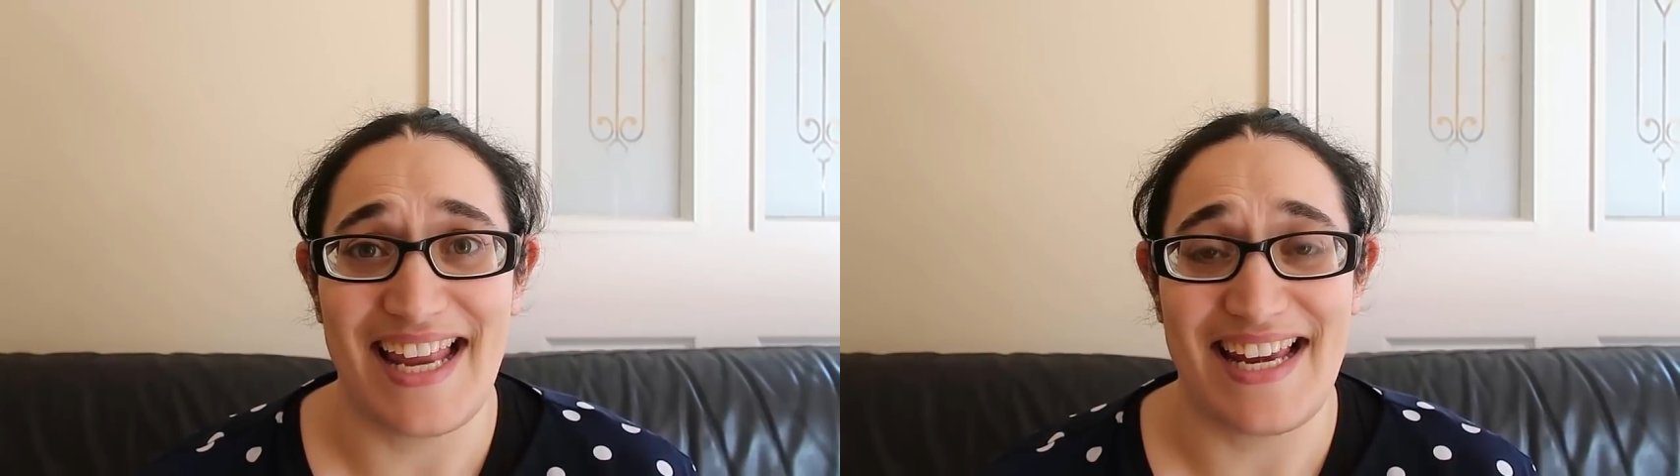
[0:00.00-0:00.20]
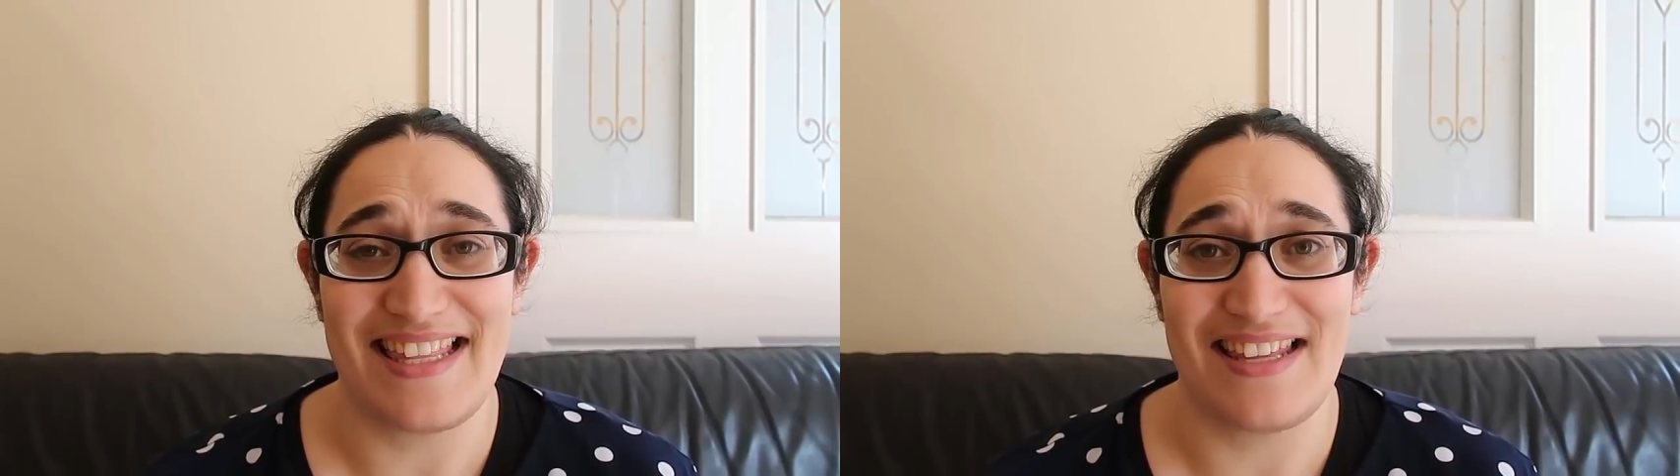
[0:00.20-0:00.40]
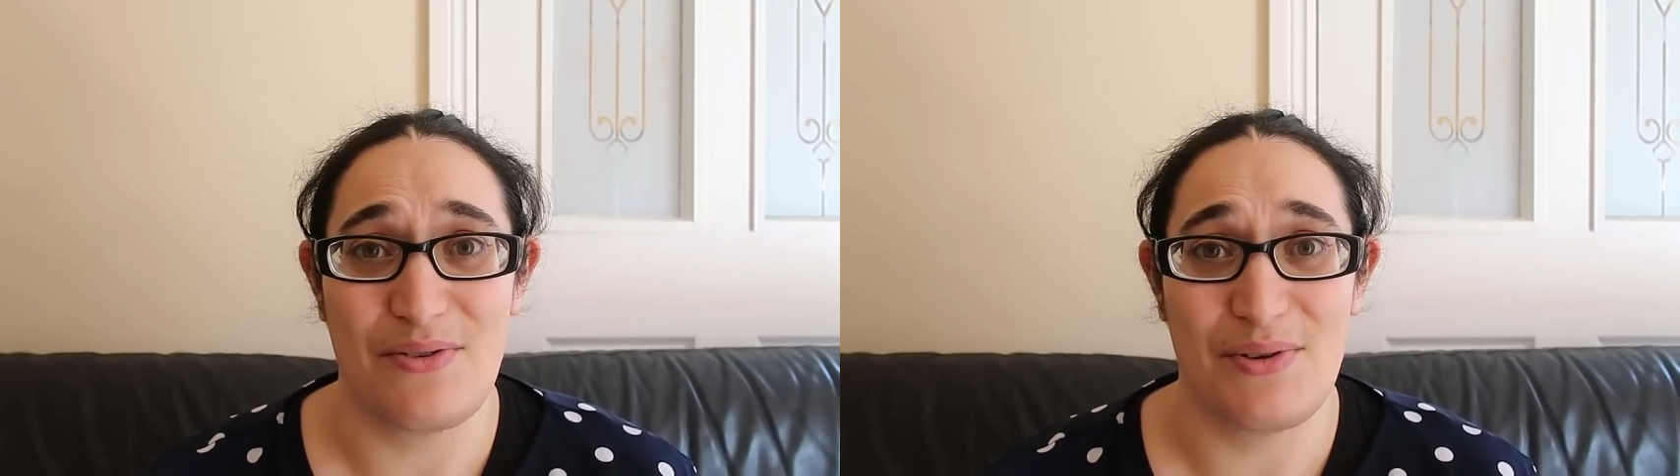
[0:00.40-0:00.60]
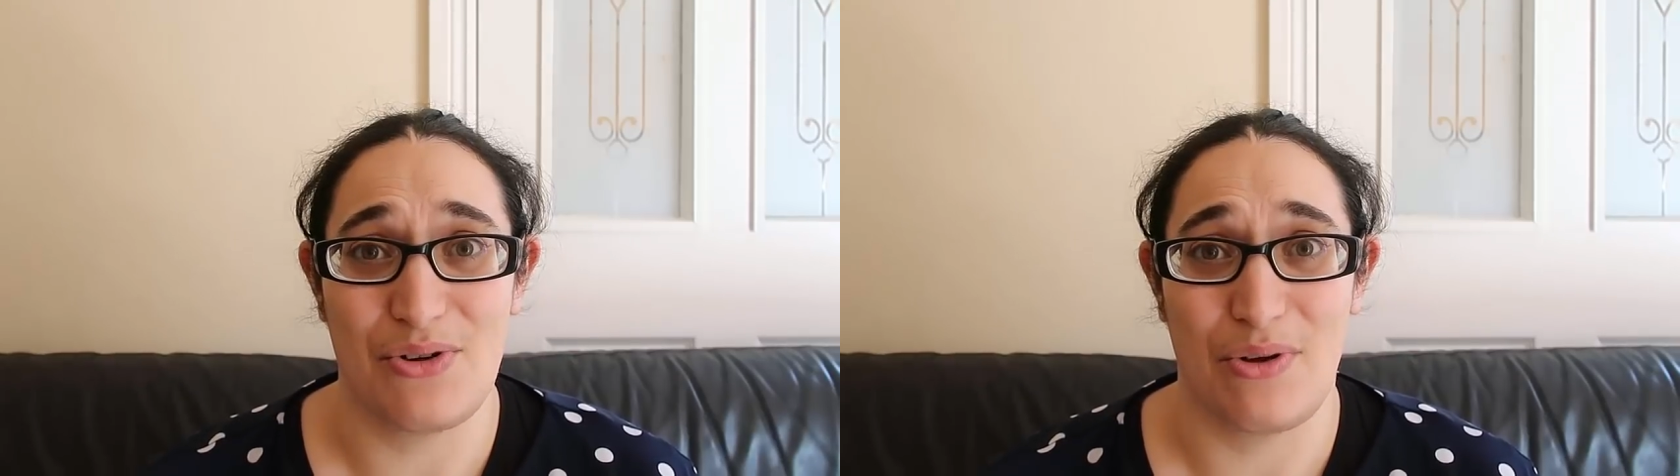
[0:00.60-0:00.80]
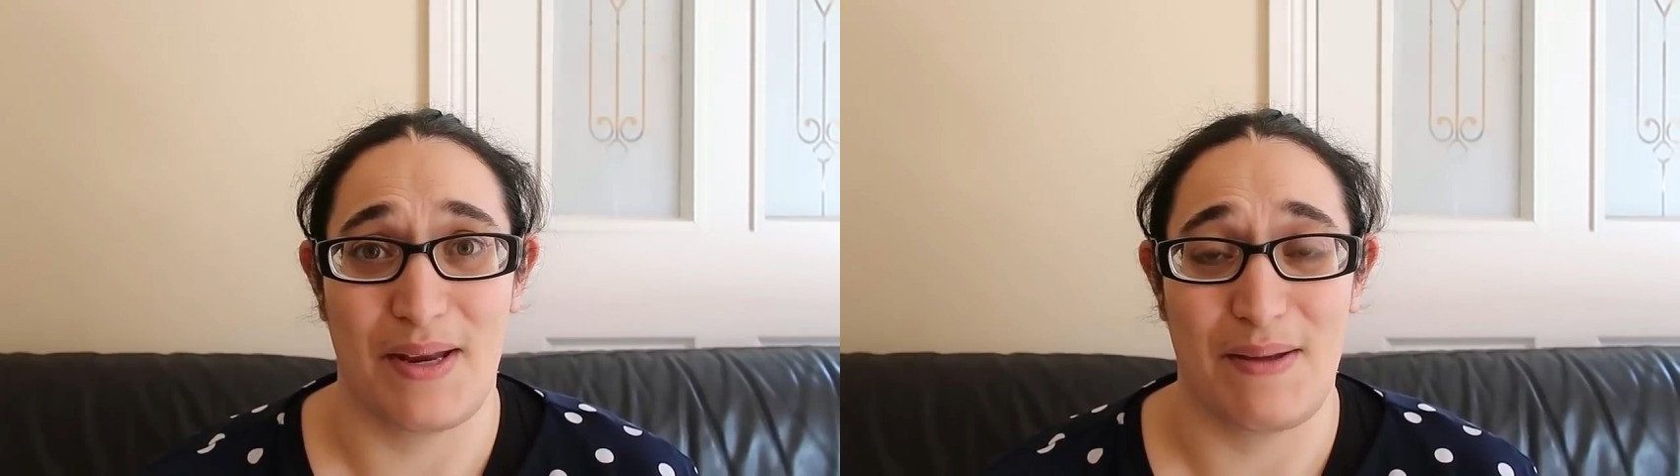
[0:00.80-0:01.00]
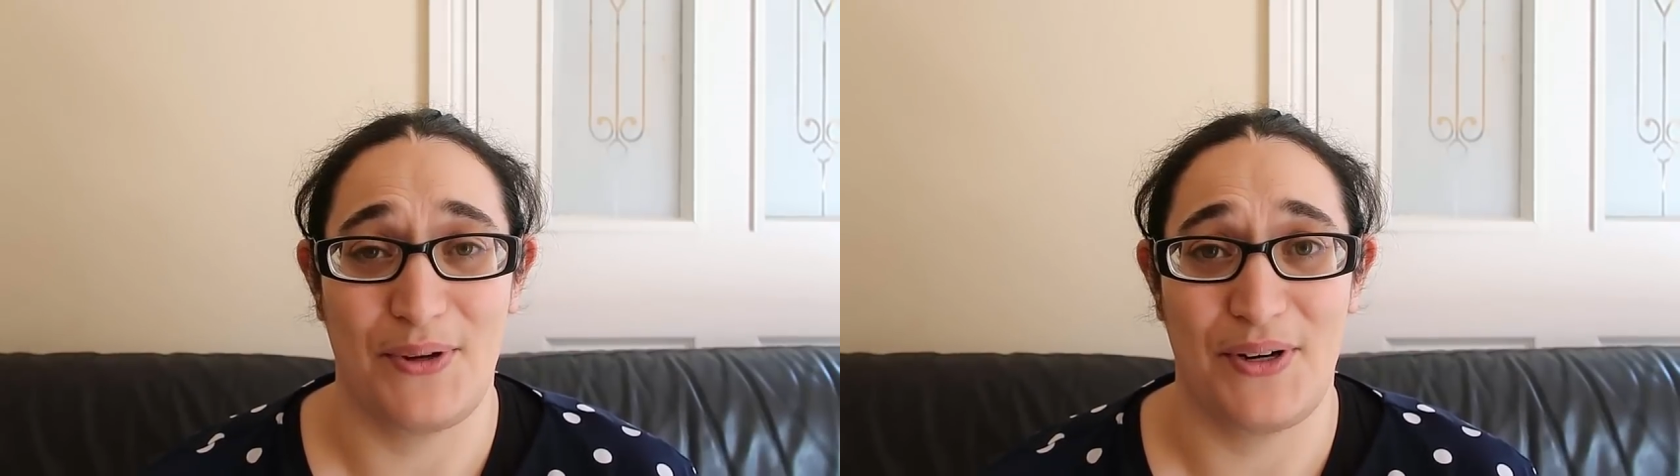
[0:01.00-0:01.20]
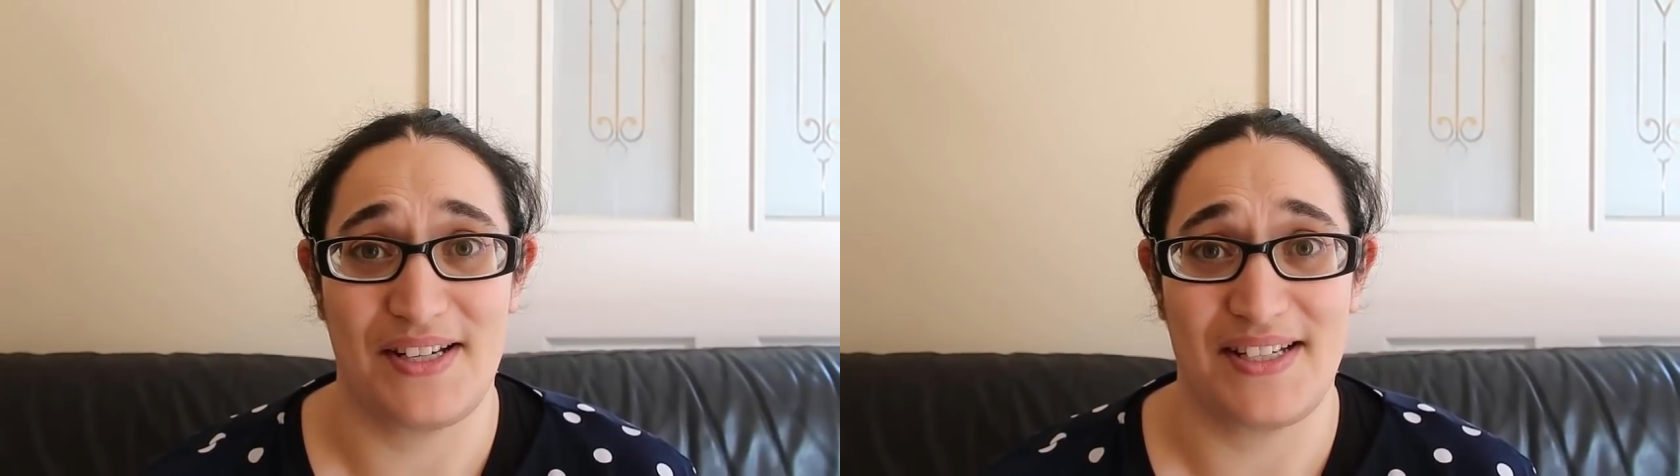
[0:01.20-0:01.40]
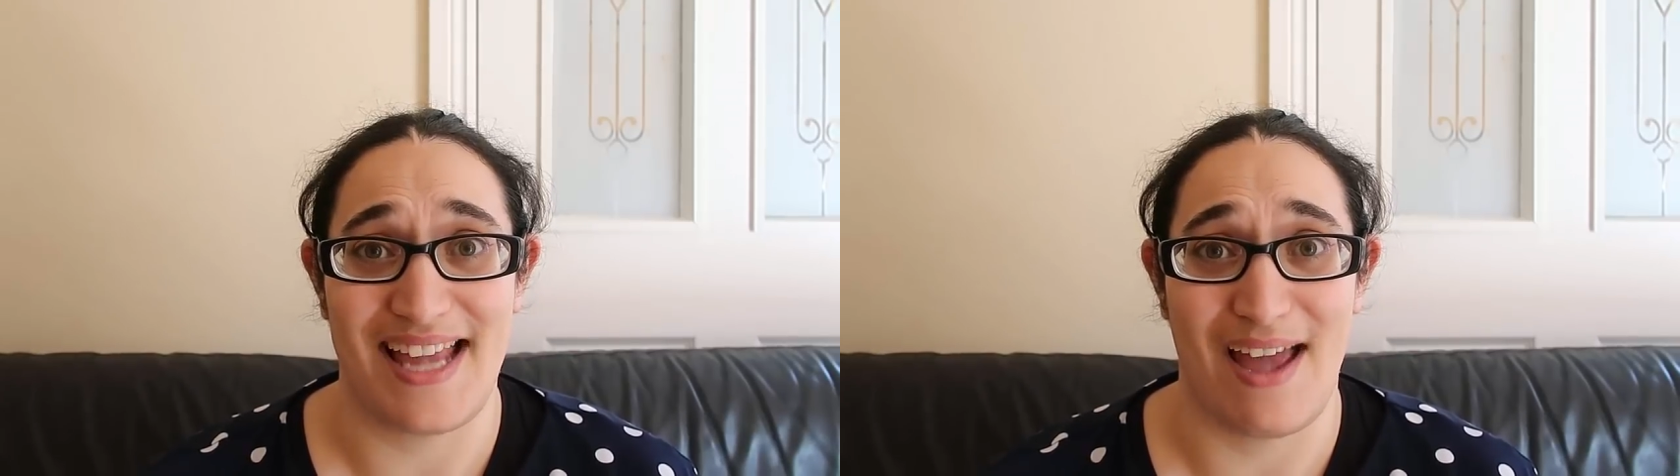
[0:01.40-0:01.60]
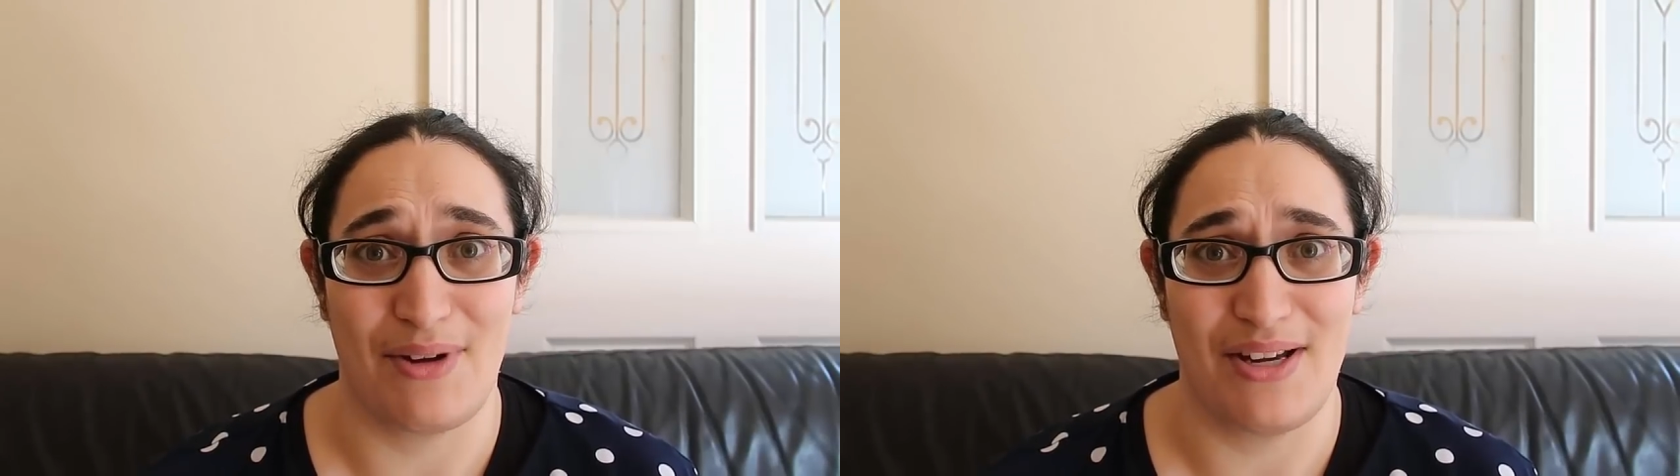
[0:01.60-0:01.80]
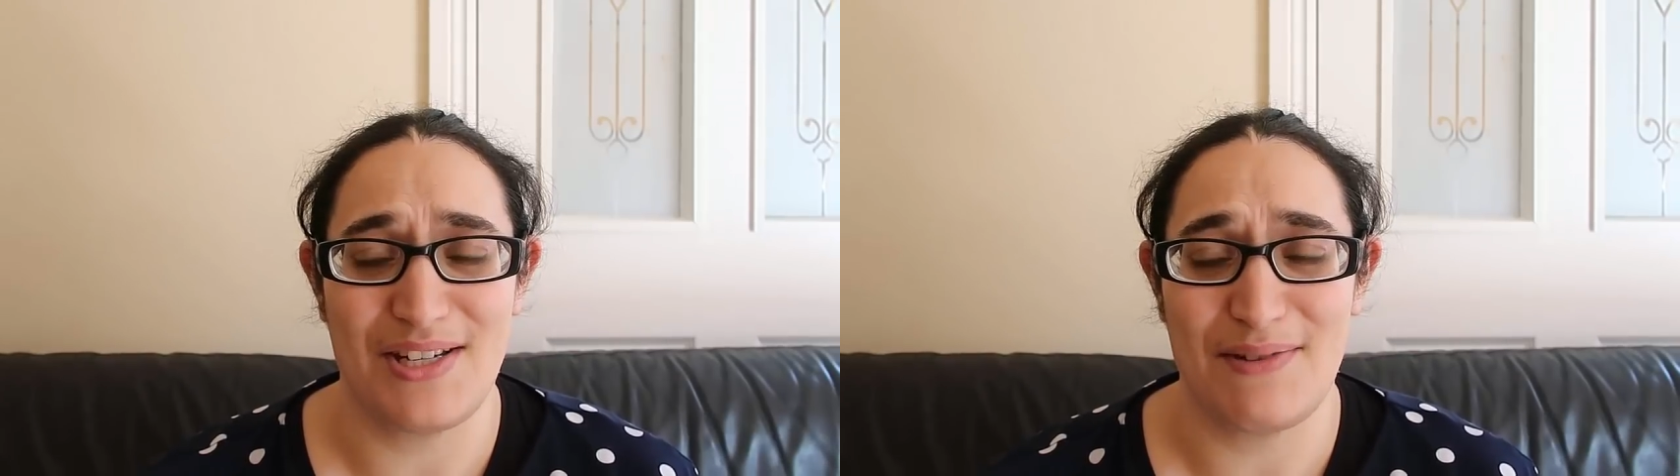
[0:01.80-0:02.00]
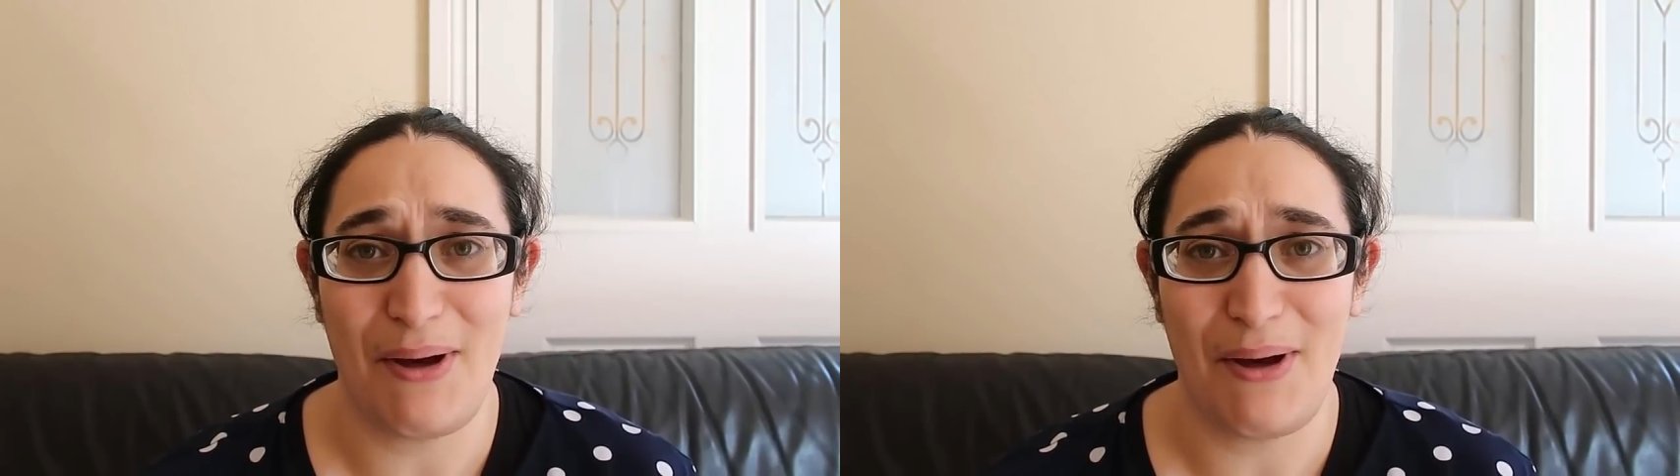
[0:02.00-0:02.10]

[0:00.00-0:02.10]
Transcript: anything you would normally put in a sandwich.